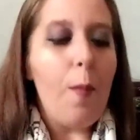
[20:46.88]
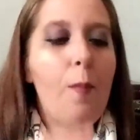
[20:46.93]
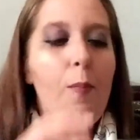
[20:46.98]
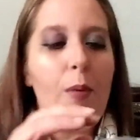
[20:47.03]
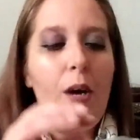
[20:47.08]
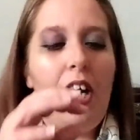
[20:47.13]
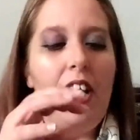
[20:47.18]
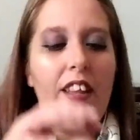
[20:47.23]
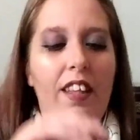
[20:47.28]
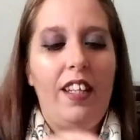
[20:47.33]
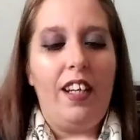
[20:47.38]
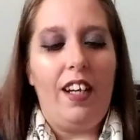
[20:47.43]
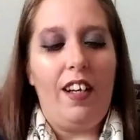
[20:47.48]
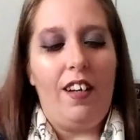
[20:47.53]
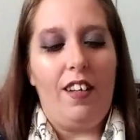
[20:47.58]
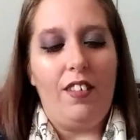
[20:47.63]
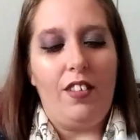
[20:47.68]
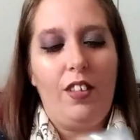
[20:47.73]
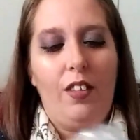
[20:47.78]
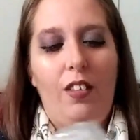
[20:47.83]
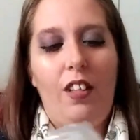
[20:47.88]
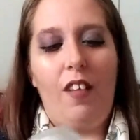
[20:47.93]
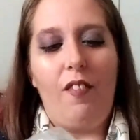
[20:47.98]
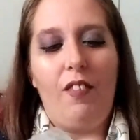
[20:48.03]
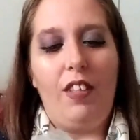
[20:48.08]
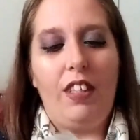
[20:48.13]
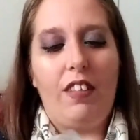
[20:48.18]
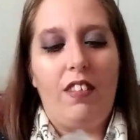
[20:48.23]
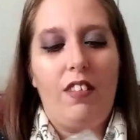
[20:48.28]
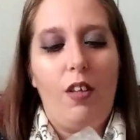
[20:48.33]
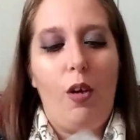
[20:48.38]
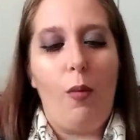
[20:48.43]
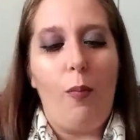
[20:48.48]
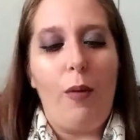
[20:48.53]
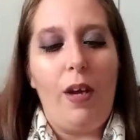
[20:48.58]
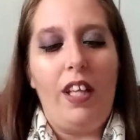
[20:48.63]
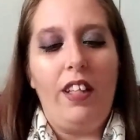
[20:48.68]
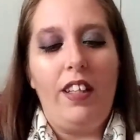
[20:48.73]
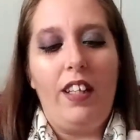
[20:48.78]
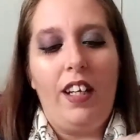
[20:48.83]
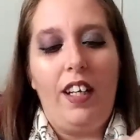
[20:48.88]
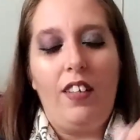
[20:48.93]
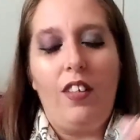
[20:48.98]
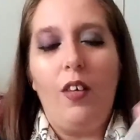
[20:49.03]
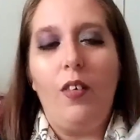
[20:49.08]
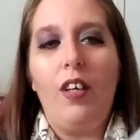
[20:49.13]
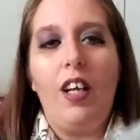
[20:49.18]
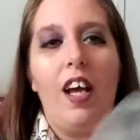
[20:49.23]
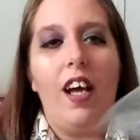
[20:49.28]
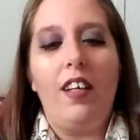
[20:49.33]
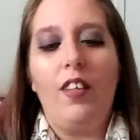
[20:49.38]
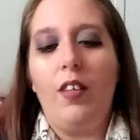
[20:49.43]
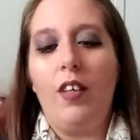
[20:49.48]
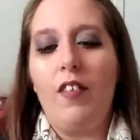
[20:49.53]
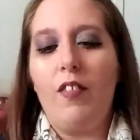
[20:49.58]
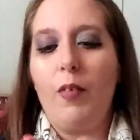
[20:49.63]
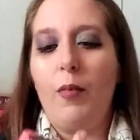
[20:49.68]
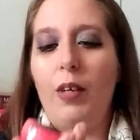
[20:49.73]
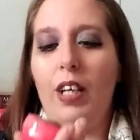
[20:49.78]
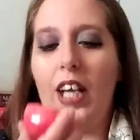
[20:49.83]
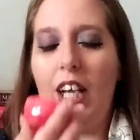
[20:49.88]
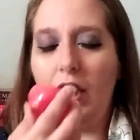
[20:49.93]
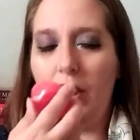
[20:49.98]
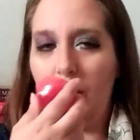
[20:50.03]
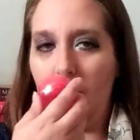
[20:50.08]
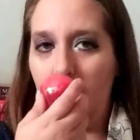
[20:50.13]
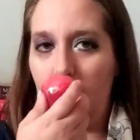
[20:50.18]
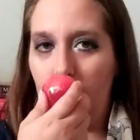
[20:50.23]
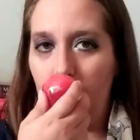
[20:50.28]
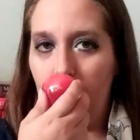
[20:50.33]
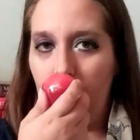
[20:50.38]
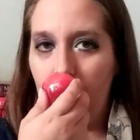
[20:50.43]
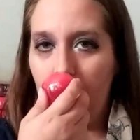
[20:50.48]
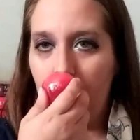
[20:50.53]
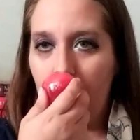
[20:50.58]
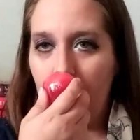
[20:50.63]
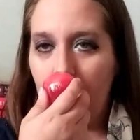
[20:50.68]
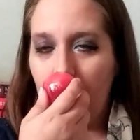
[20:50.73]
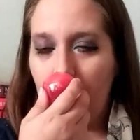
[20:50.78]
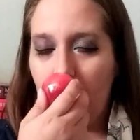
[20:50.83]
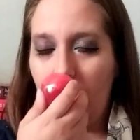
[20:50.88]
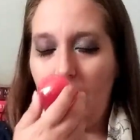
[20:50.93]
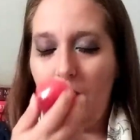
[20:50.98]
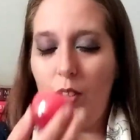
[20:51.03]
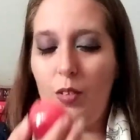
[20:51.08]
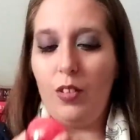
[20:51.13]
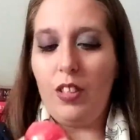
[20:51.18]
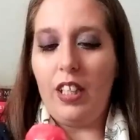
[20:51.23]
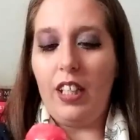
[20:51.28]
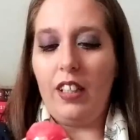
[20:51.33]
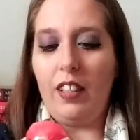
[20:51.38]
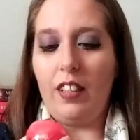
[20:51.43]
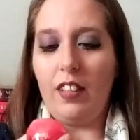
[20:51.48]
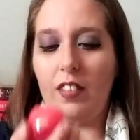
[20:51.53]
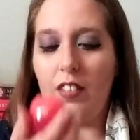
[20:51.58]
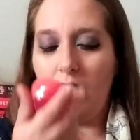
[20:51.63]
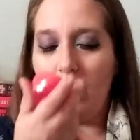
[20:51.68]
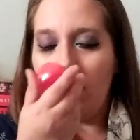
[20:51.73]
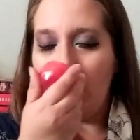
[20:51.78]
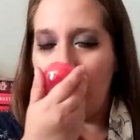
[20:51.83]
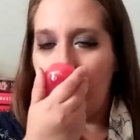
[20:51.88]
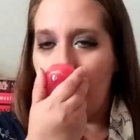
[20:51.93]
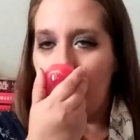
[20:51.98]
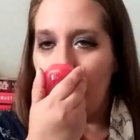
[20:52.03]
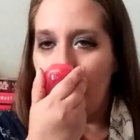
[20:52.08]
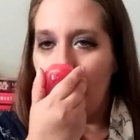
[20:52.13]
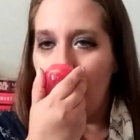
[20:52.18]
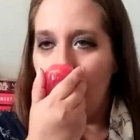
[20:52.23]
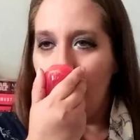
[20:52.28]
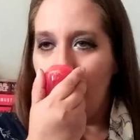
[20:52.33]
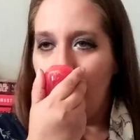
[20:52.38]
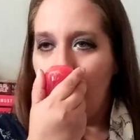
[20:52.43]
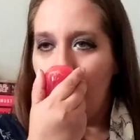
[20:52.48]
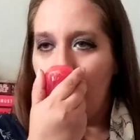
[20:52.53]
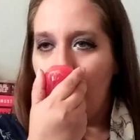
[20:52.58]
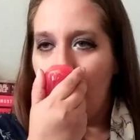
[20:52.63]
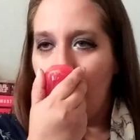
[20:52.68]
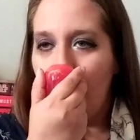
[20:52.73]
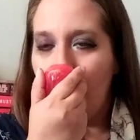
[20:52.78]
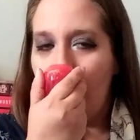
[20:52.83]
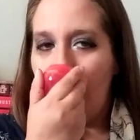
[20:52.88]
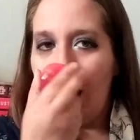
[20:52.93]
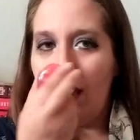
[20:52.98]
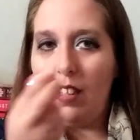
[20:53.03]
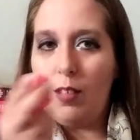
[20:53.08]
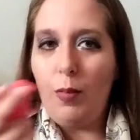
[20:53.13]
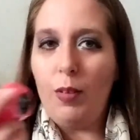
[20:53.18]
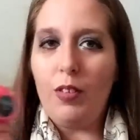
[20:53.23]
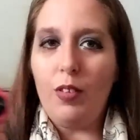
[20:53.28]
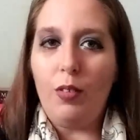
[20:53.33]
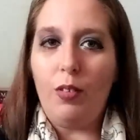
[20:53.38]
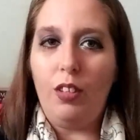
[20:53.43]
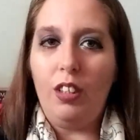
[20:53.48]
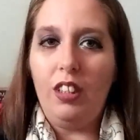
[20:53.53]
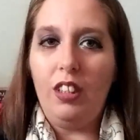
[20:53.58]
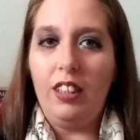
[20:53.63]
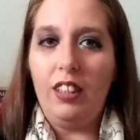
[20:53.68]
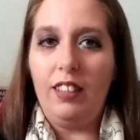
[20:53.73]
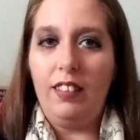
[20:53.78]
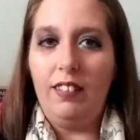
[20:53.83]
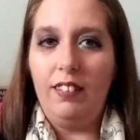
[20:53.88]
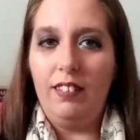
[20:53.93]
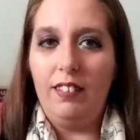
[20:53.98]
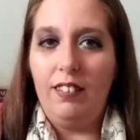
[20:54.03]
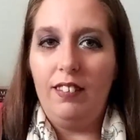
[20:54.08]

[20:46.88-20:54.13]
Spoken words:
But then I also love this soap, and then I don't ever want to actually use it because it smells so good.